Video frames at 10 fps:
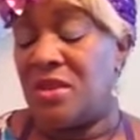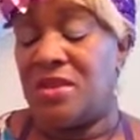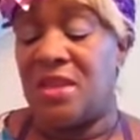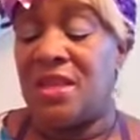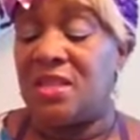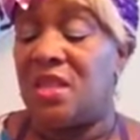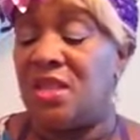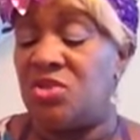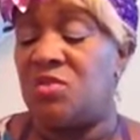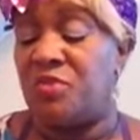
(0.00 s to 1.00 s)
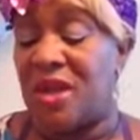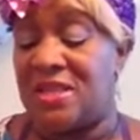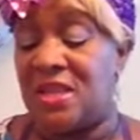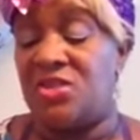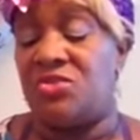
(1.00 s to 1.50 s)
this initial
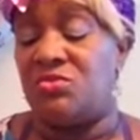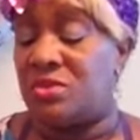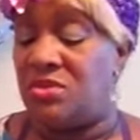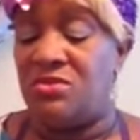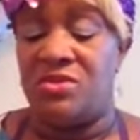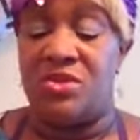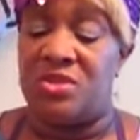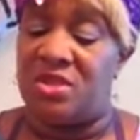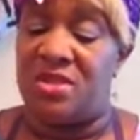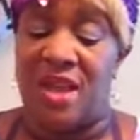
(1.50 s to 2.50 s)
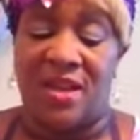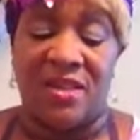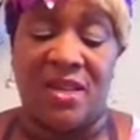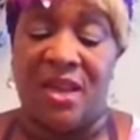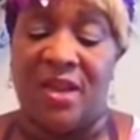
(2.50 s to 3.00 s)
process you're just not
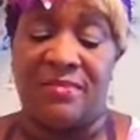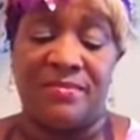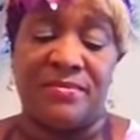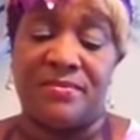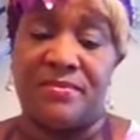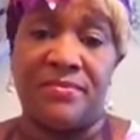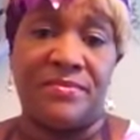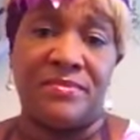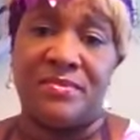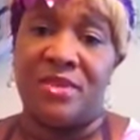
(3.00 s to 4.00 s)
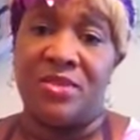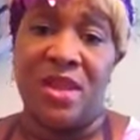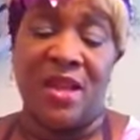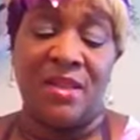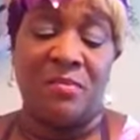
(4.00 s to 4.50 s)
gonna get. You're
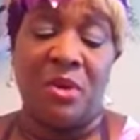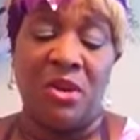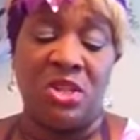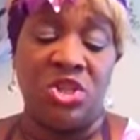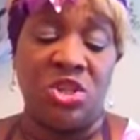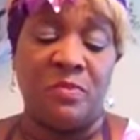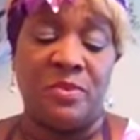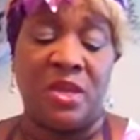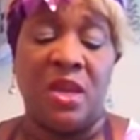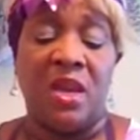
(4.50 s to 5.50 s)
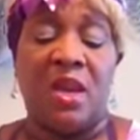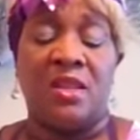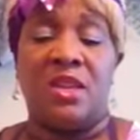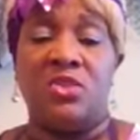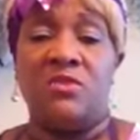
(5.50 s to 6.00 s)
not. The partnerships
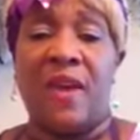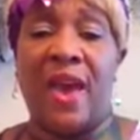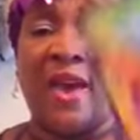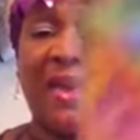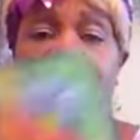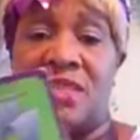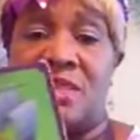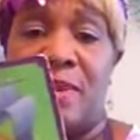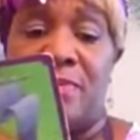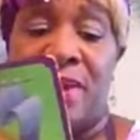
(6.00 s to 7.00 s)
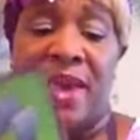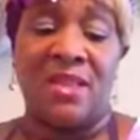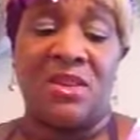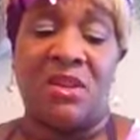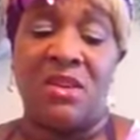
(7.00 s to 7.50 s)
that you've had, this is my
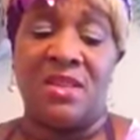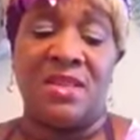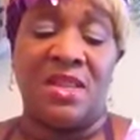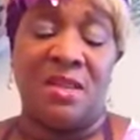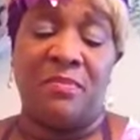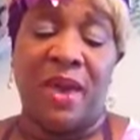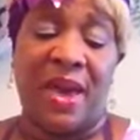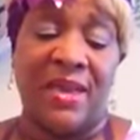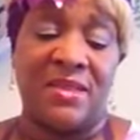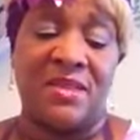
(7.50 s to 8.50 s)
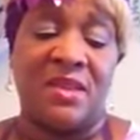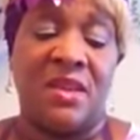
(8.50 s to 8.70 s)
past card, is in the past.